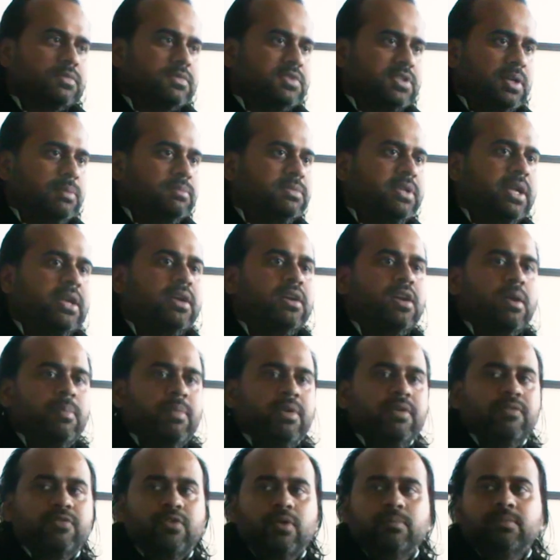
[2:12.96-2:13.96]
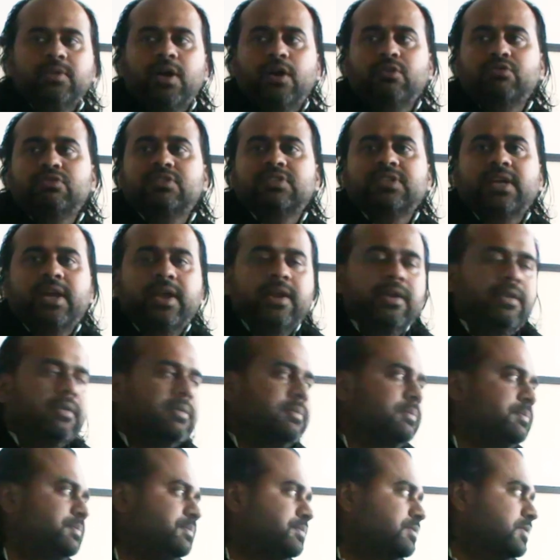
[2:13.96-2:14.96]
Something coming from the outside.
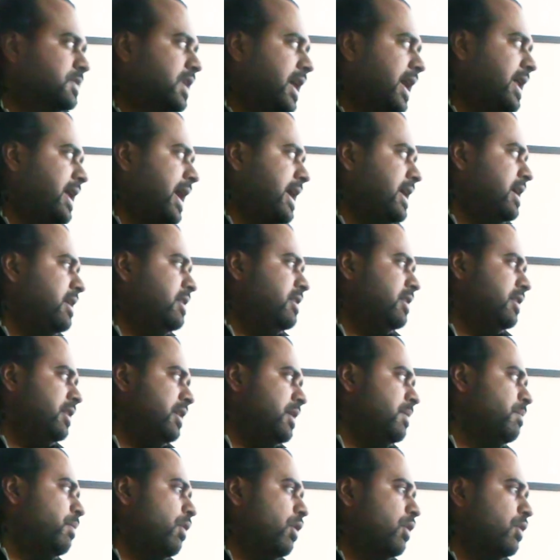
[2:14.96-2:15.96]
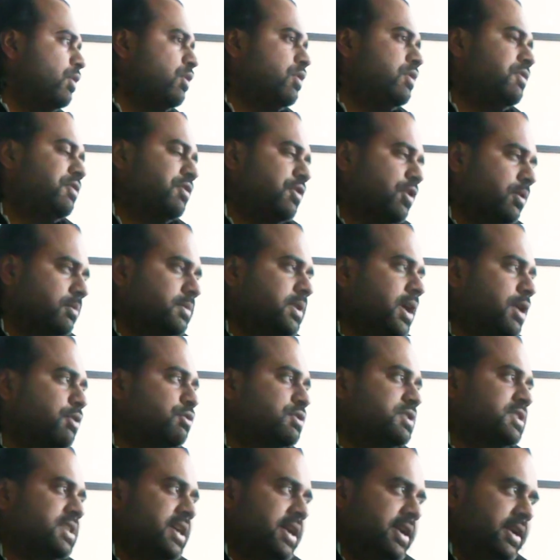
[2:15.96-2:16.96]
An identity borrowed from the
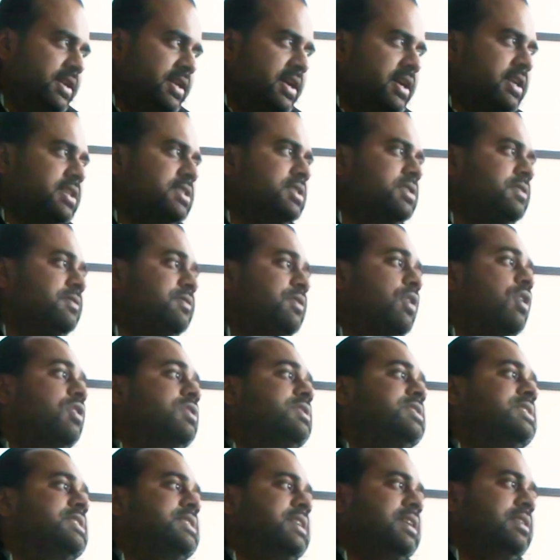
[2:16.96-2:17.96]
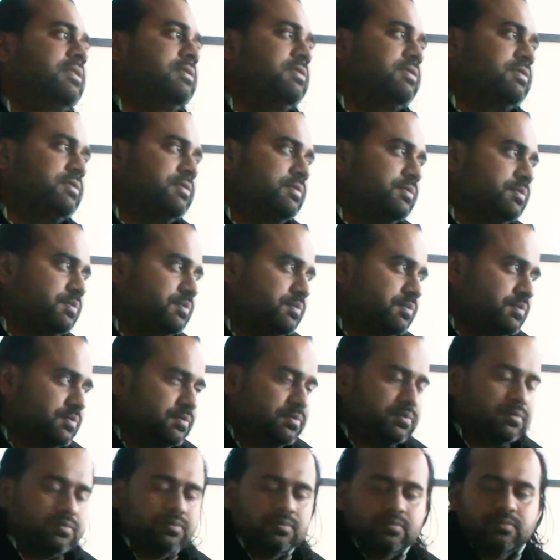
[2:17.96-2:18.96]
outside. That is the false self.
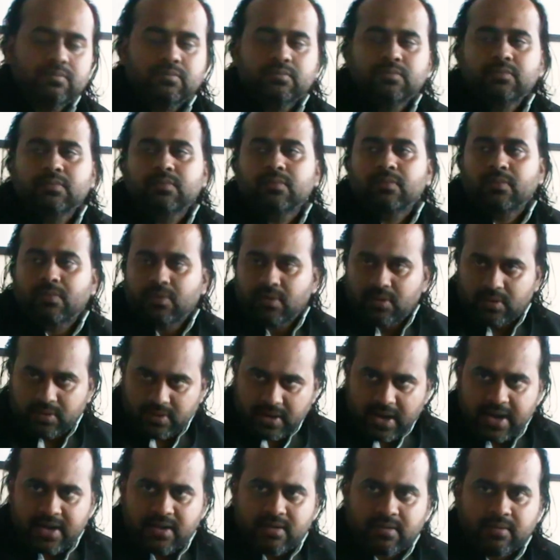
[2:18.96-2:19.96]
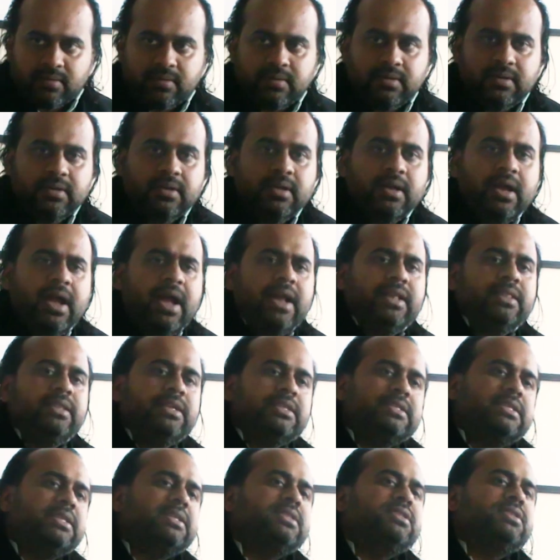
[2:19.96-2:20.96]
Right? And
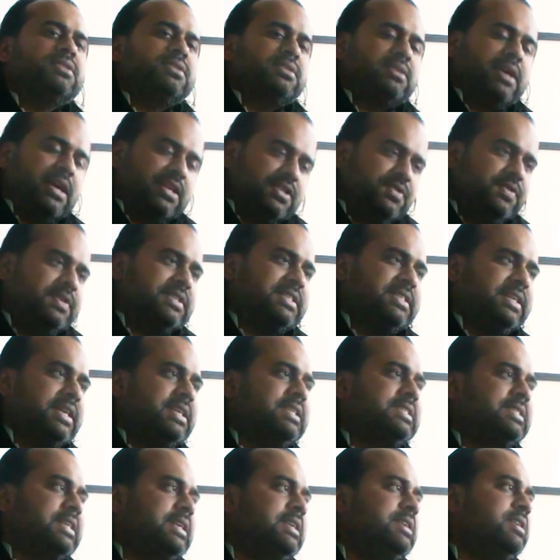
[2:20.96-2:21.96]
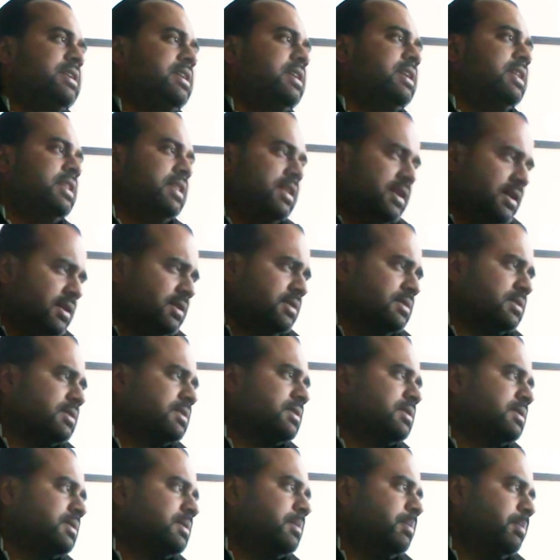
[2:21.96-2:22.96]
this is, as we said, centered in
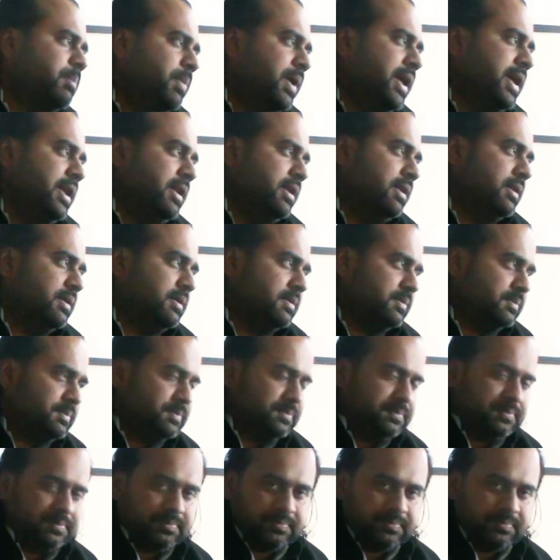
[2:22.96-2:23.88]
the brain.